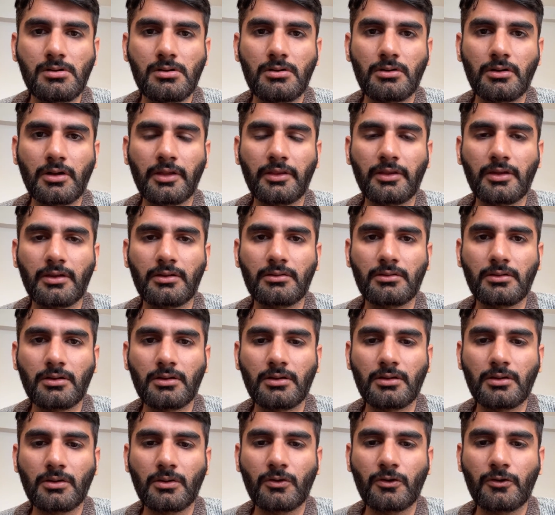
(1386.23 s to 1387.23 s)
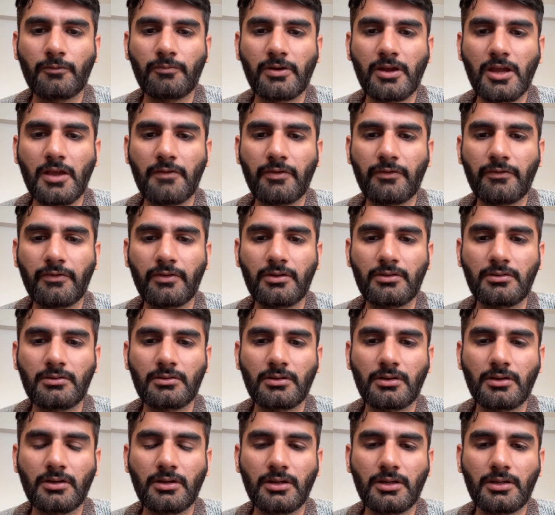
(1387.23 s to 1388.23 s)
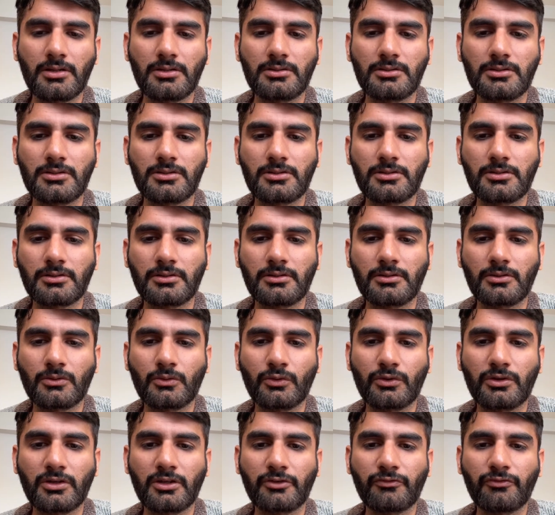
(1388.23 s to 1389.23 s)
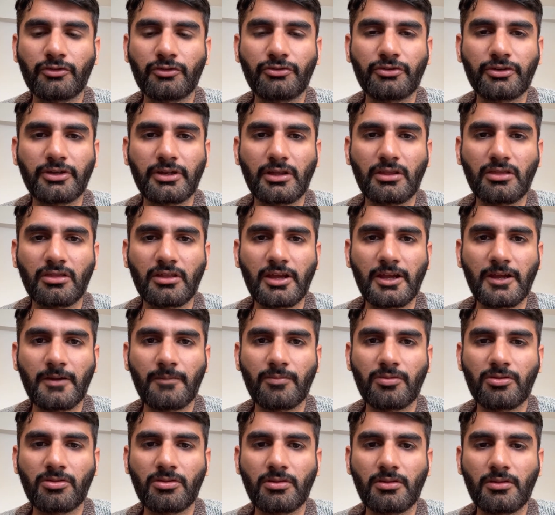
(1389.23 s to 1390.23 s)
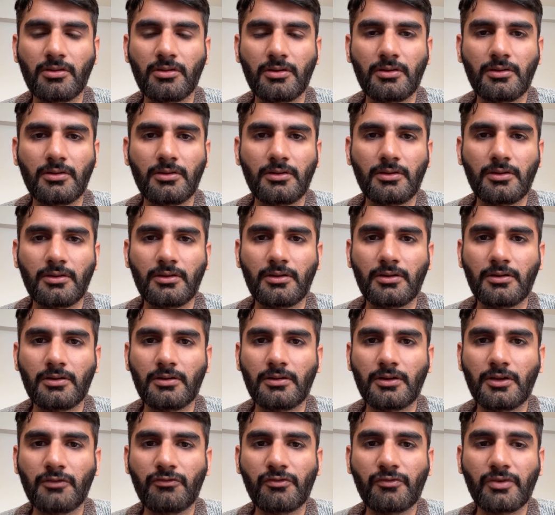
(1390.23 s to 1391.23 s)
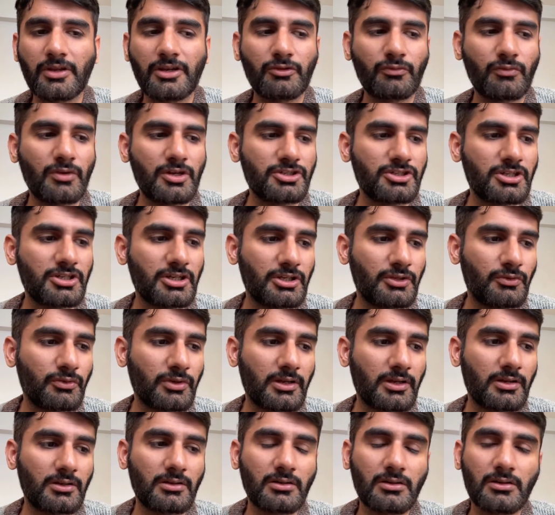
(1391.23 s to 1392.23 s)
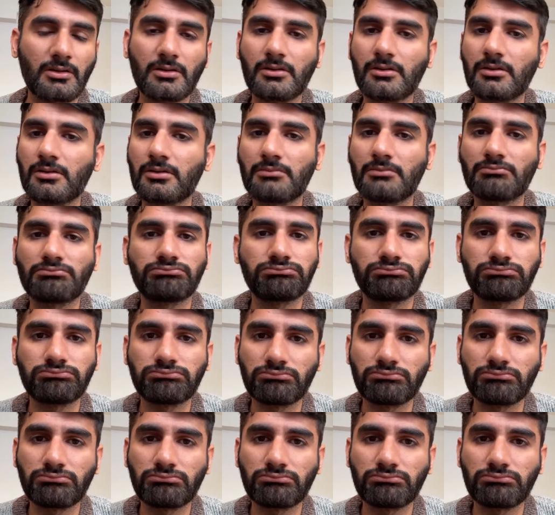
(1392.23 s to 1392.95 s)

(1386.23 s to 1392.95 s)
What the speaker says: Okay then, goodbye everyone, and good luck with your exams. If you have any question, you can